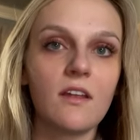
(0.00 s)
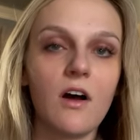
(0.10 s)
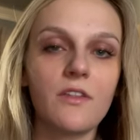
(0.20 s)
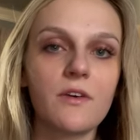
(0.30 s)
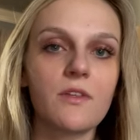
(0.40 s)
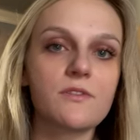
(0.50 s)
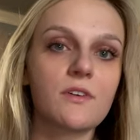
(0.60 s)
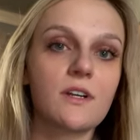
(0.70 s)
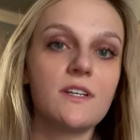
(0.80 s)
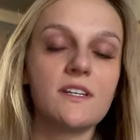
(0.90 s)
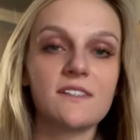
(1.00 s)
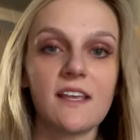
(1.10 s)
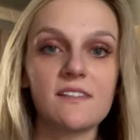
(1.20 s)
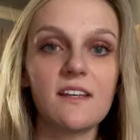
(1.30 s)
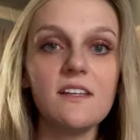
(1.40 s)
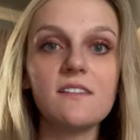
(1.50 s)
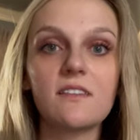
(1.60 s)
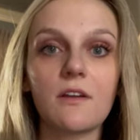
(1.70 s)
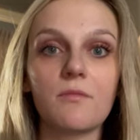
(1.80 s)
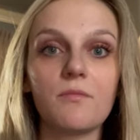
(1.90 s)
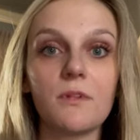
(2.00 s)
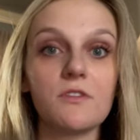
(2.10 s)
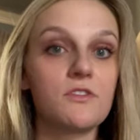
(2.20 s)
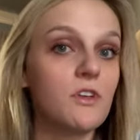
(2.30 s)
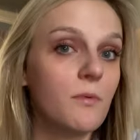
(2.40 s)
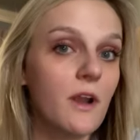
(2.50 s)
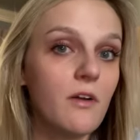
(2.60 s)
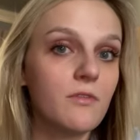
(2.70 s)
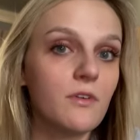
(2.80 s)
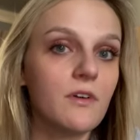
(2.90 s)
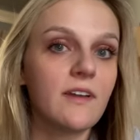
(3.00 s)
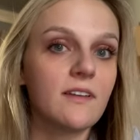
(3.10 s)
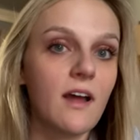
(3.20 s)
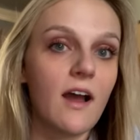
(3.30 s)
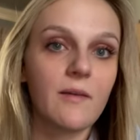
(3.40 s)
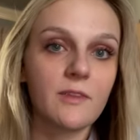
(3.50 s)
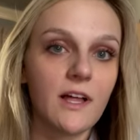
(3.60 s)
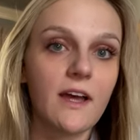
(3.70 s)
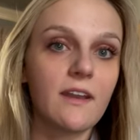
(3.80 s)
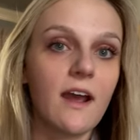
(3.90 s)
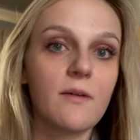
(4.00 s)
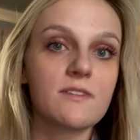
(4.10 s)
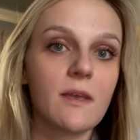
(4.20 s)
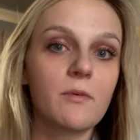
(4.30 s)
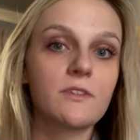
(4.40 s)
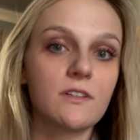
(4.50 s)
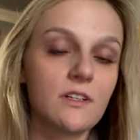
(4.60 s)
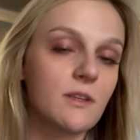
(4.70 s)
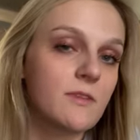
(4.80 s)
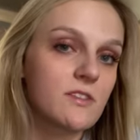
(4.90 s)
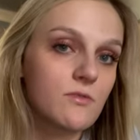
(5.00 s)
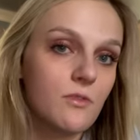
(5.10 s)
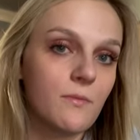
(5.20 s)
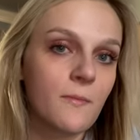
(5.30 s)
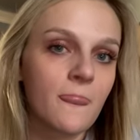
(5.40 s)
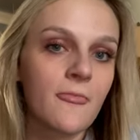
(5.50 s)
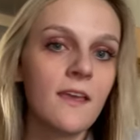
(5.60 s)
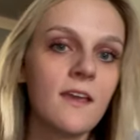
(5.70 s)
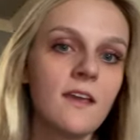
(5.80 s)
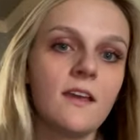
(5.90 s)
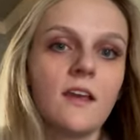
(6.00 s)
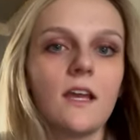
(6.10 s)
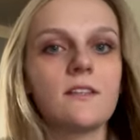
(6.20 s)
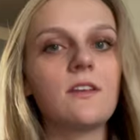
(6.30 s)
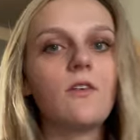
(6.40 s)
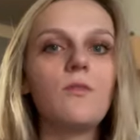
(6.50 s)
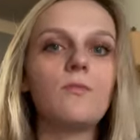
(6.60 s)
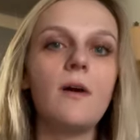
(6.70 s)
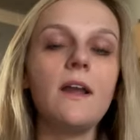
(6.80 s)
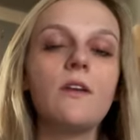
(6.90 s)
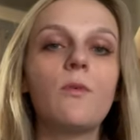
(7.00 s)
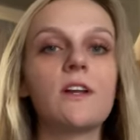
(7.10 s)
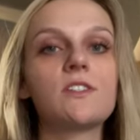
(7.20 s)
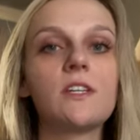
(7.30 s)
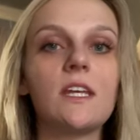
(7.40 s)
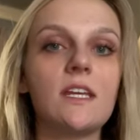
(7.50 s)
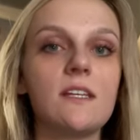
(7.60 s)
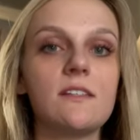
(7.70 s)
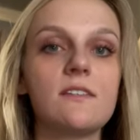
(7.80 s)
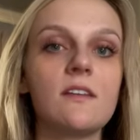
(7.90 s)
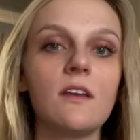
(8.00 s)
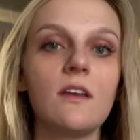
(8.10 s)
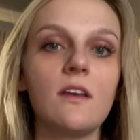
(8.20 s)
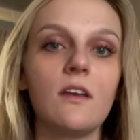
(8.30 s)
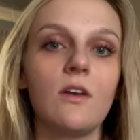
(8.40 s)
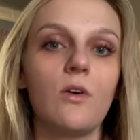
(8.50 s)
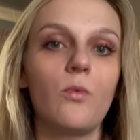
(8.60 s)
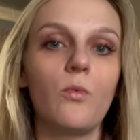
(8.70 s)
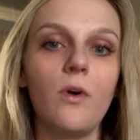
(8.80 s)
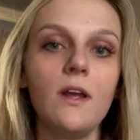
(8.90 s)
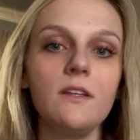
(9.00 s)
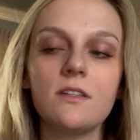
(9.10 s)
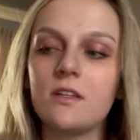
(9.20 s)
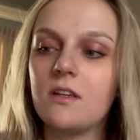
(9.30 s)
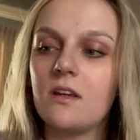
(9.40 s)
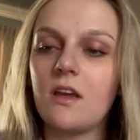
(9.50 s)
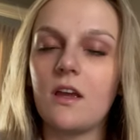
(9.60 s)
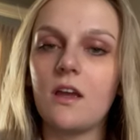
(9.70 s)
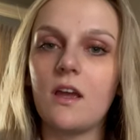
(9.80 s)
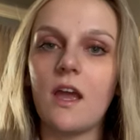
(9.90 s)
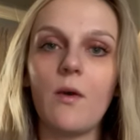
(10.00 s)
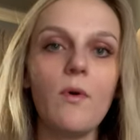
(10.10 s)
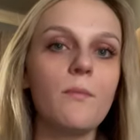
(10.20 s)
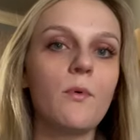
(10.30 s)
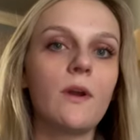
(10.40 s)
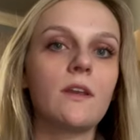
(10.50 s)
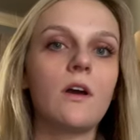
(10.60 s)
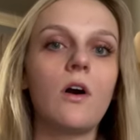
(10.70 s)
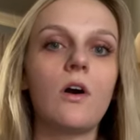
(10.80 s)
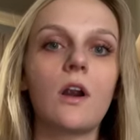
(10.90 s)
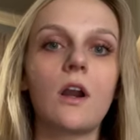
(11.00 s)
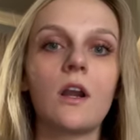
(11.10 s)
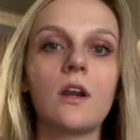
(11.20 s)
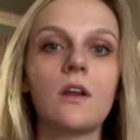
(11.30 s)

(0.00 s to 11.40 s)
Although those aren't necessities, they've been super helpful and I'm glad I was able to learn them in school. And so my question is what at what point are